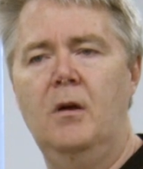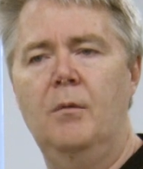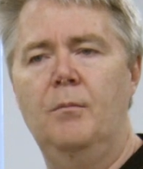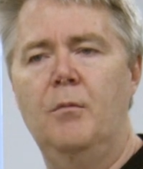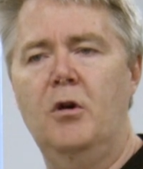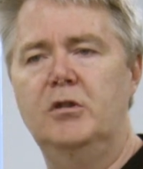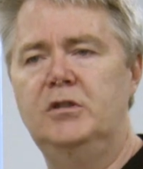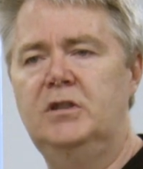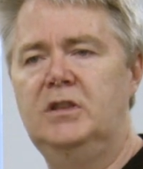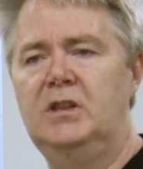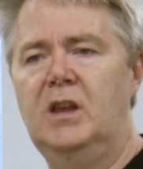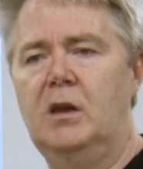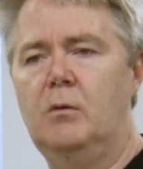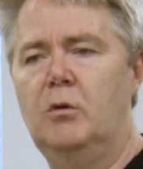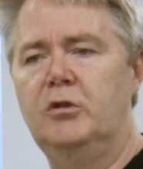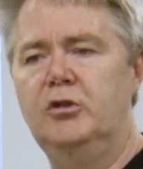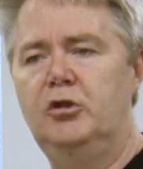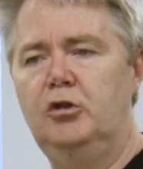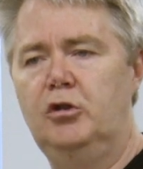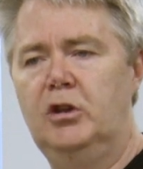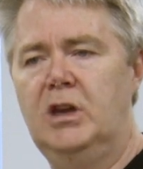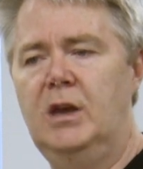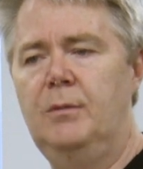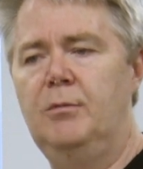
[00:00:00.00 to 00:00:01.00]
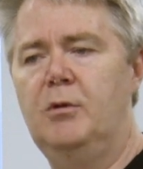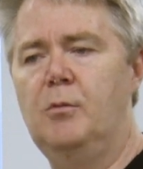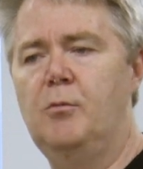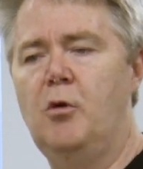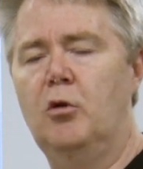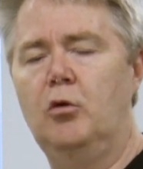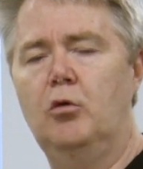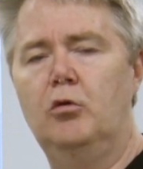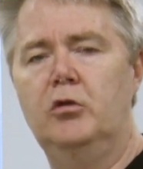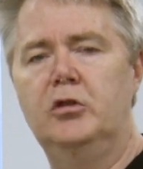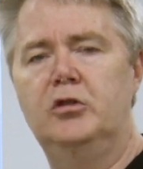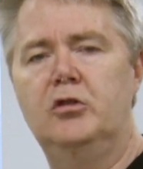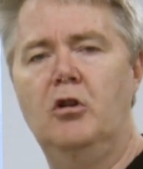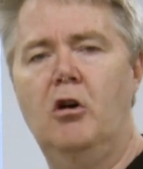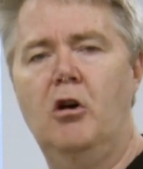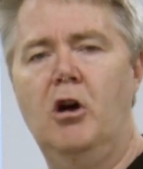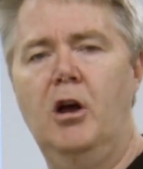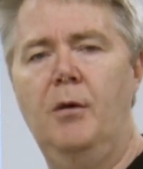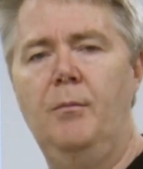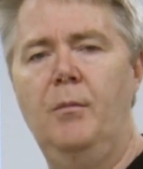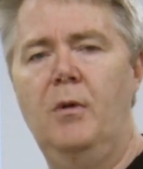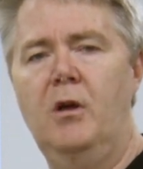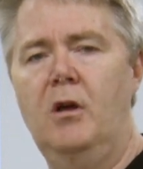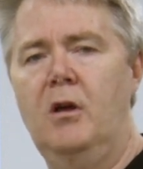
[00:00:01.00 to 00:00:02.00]
Most of the other ones, you keep them on all the
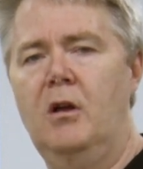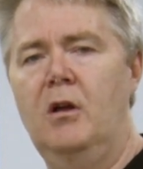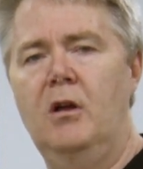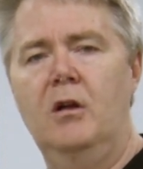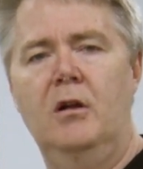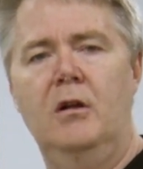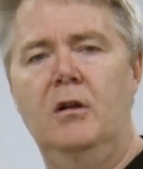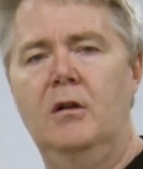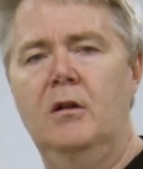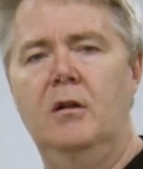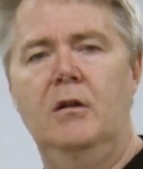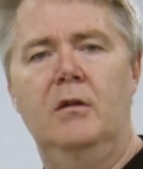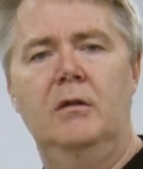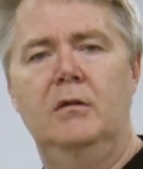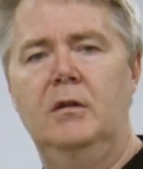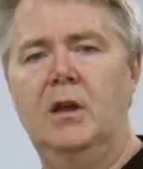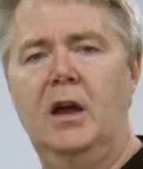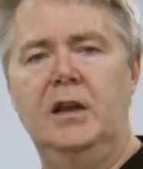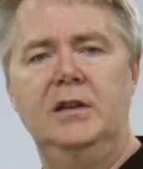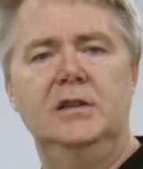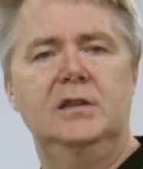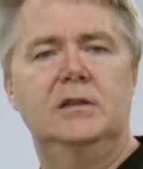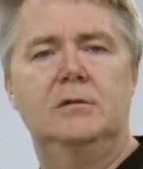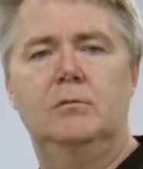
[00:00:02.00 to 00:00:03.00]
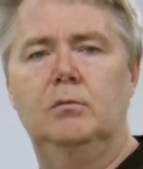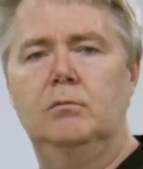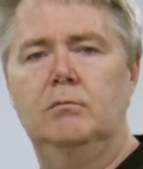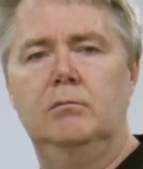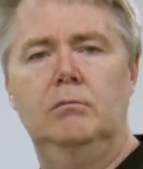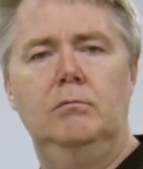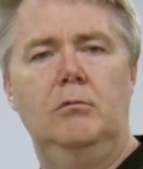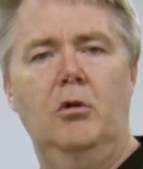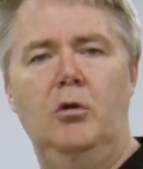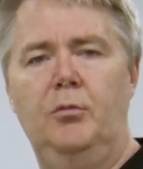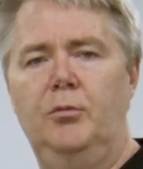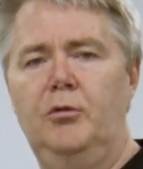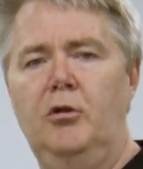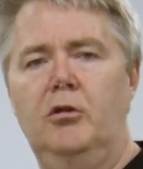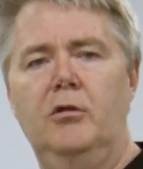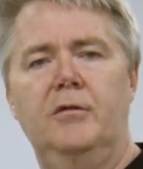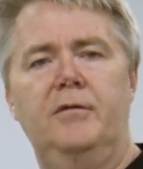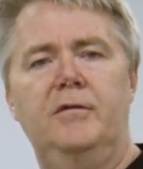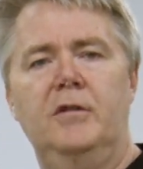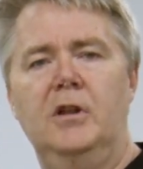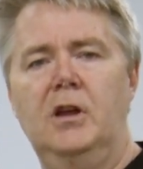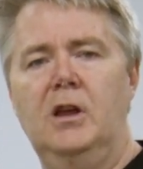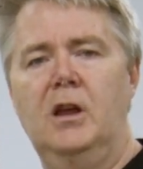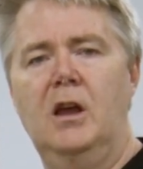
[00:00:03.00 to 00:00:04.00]
time, they just work
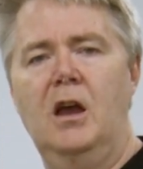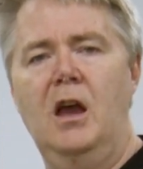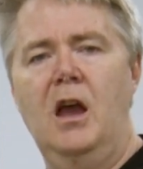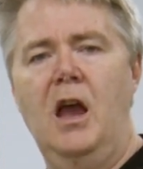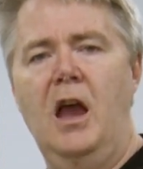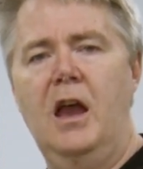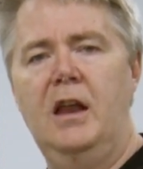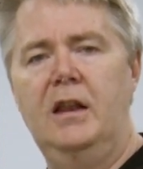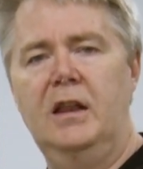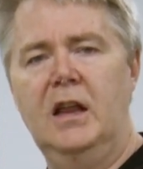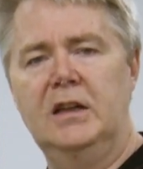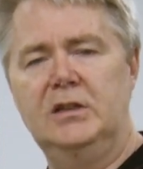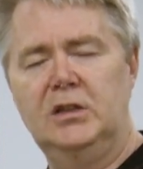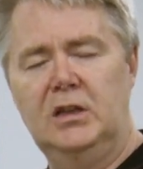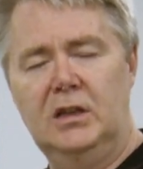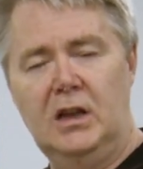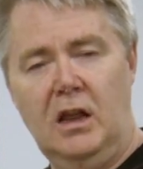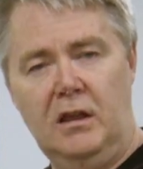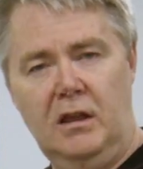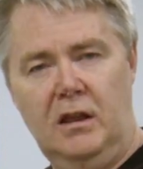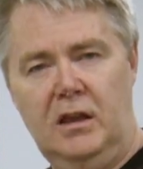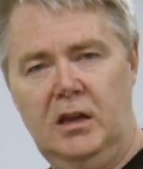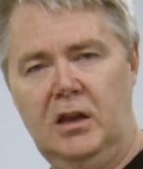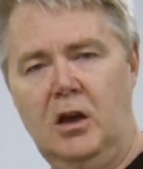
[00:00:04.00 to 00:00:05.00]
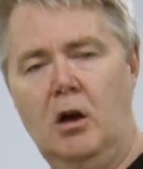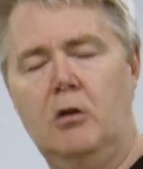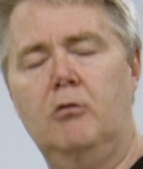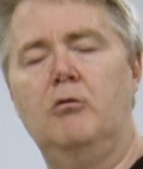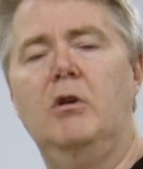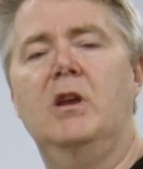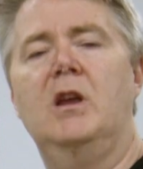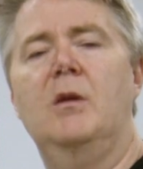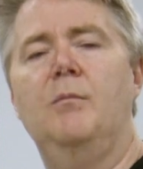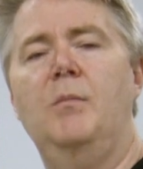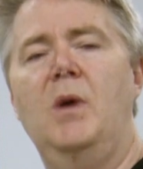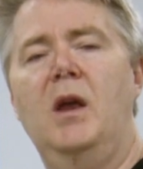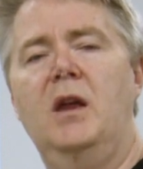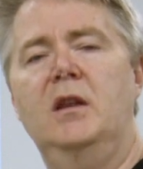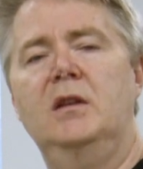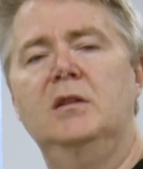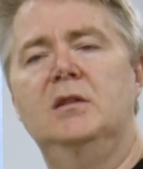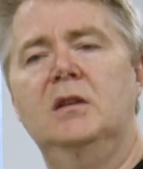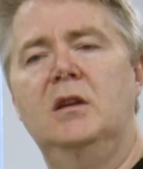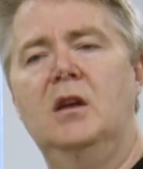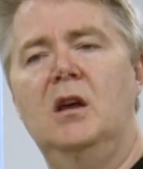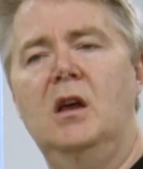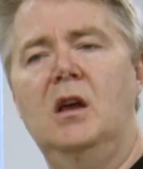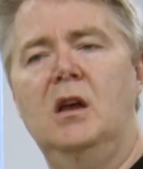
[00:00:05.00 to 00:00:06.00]
beautifully. And that's another thing I'd
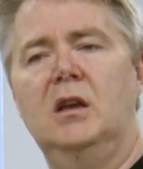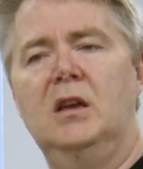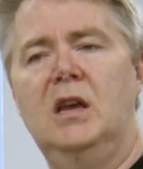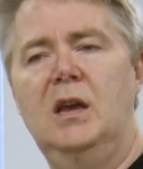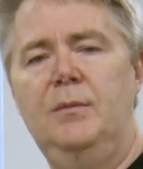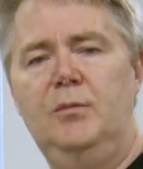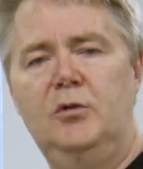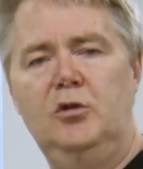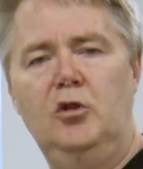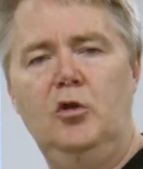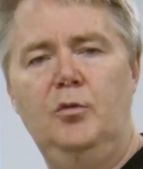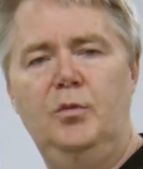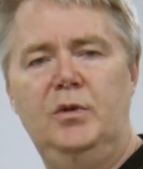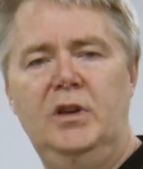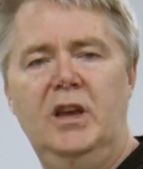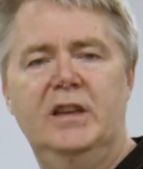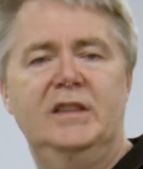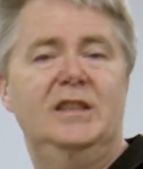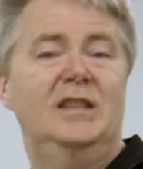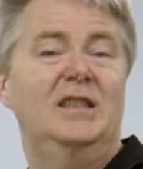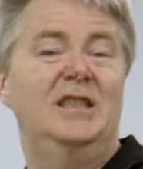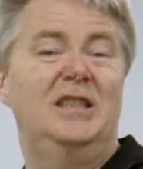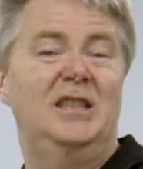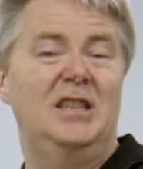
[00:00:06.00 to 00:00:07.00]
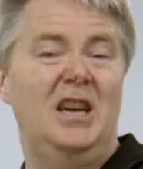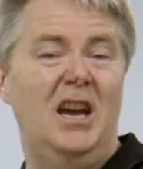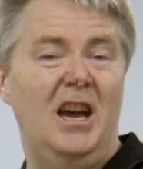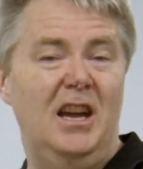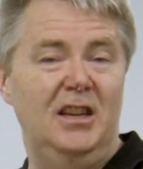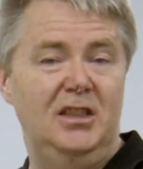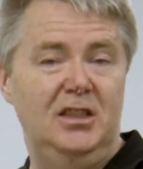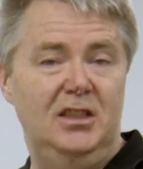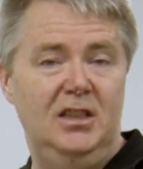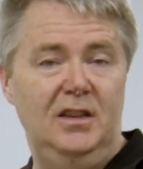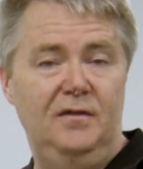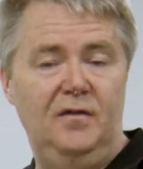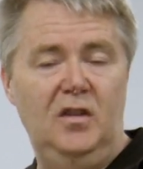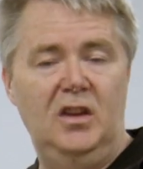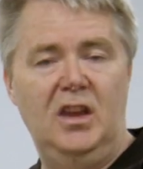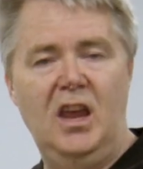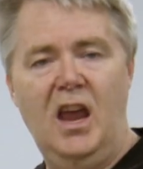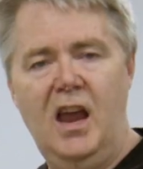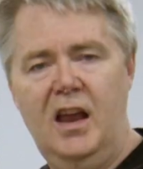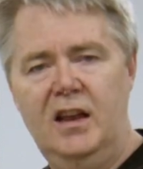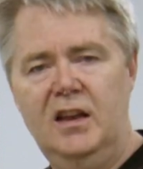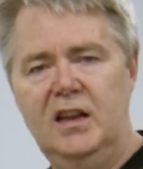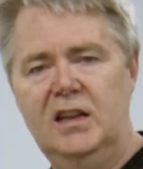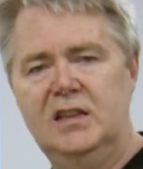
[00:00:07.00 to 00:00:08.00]
recommend. Keep your UPSs charged if you
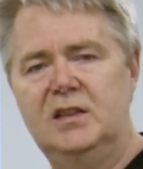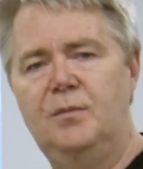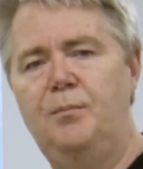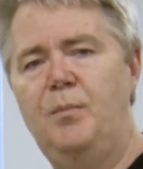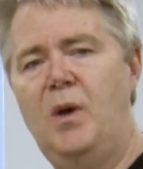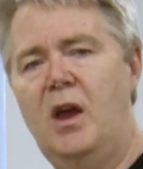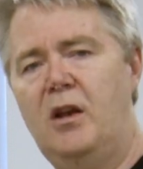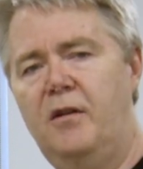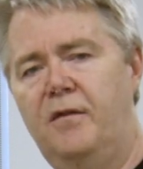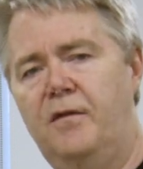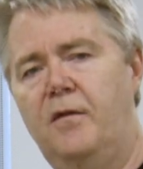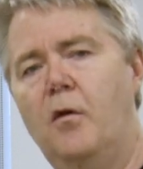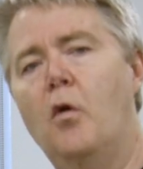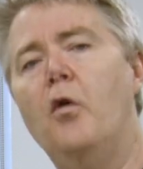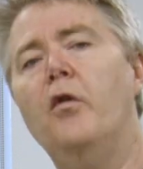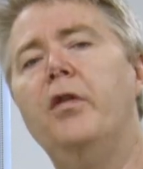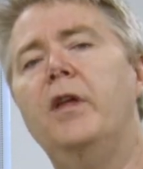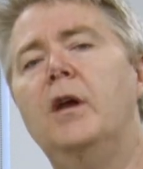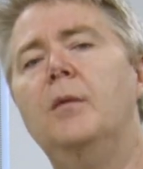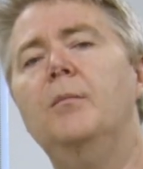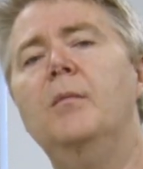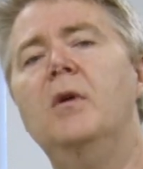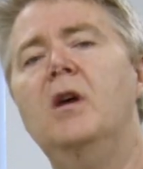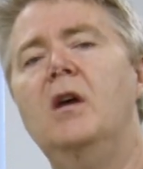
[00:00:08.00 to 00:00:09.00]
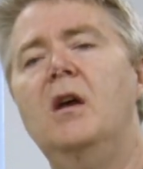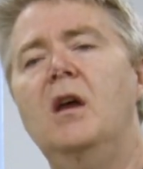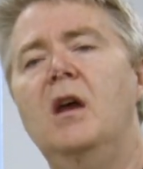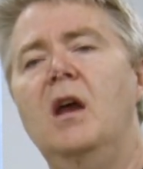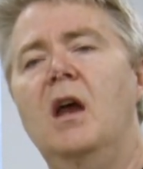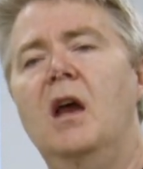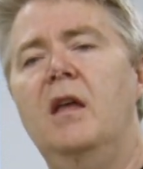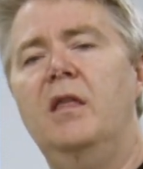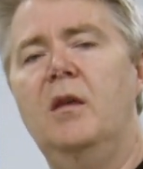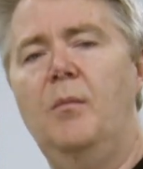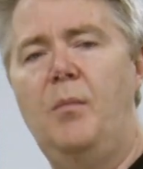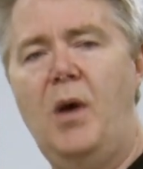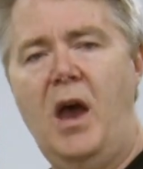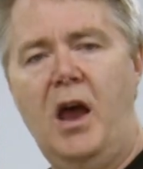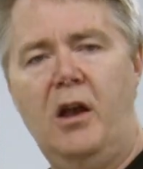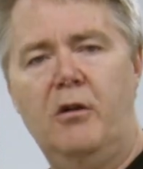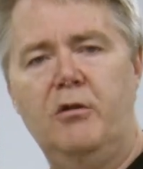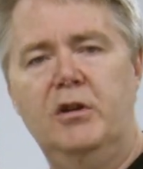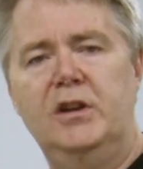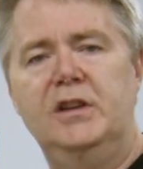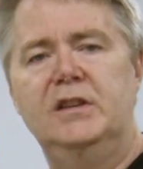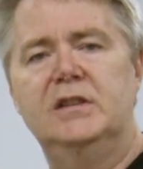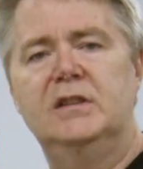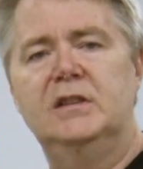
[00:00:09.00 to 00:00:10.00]
can. It's better for them and the
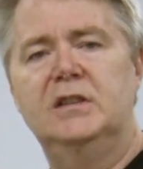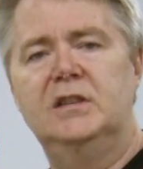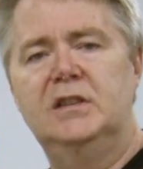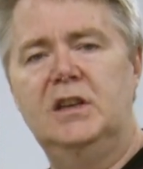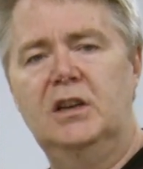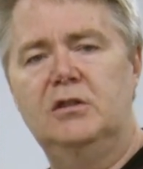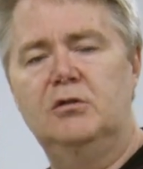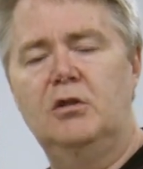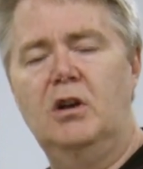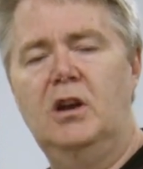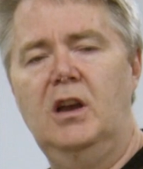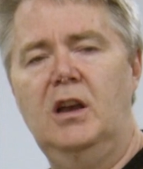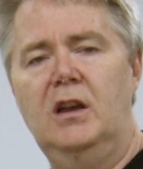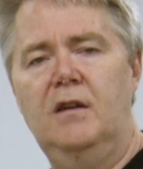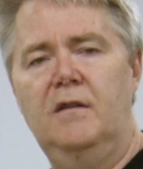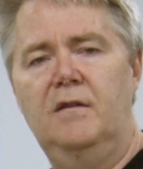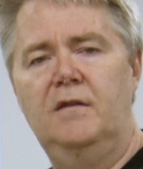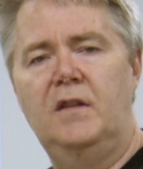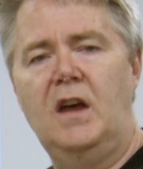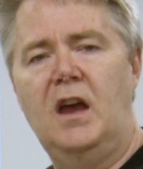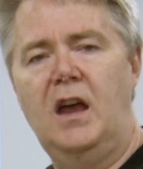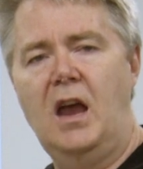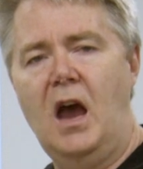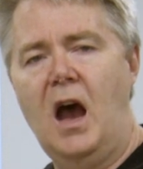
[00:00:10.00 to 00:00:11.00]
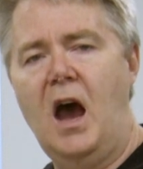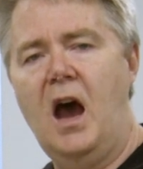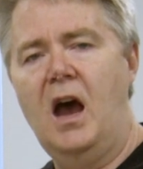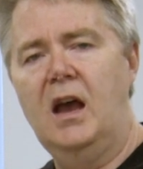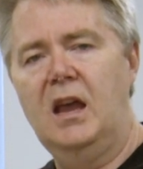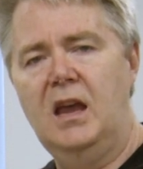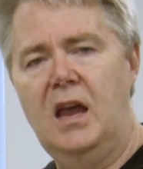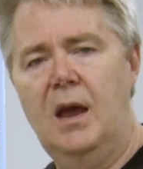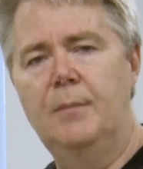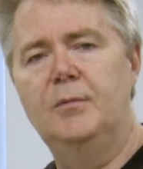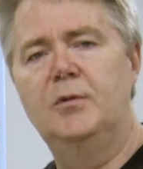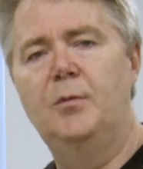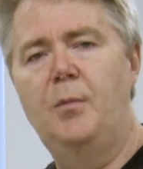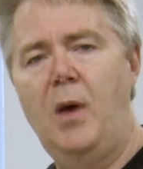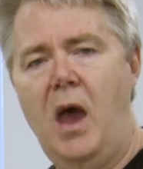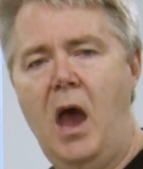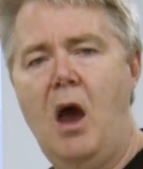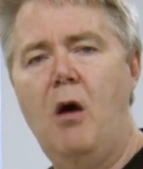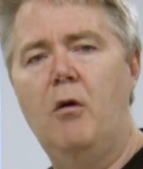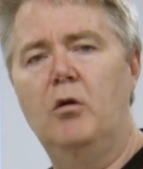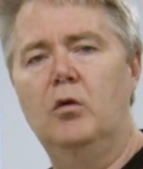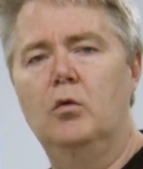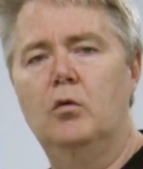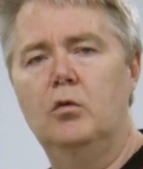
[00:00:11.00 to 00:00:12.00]
batteries, etc., if they are kept
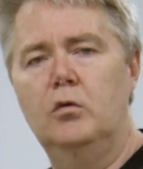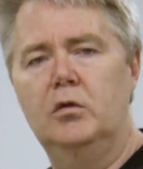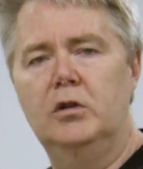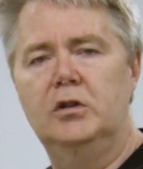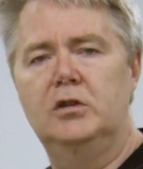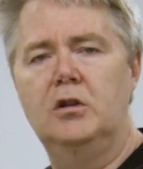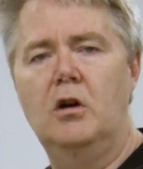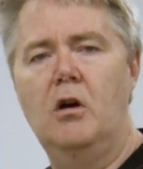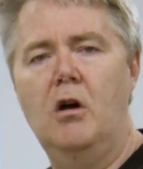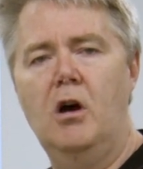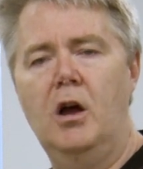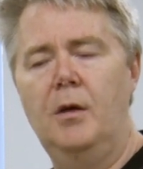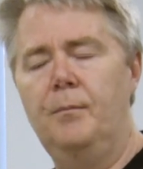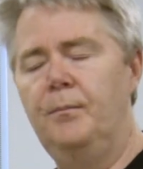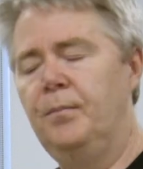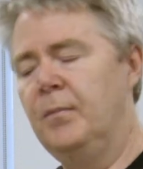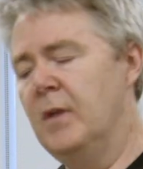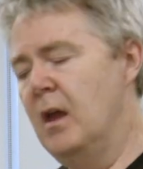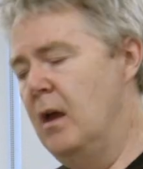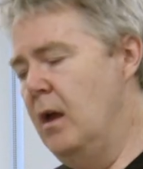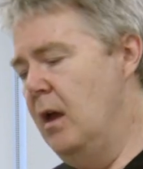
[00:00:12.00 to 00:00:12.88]
powered all the time.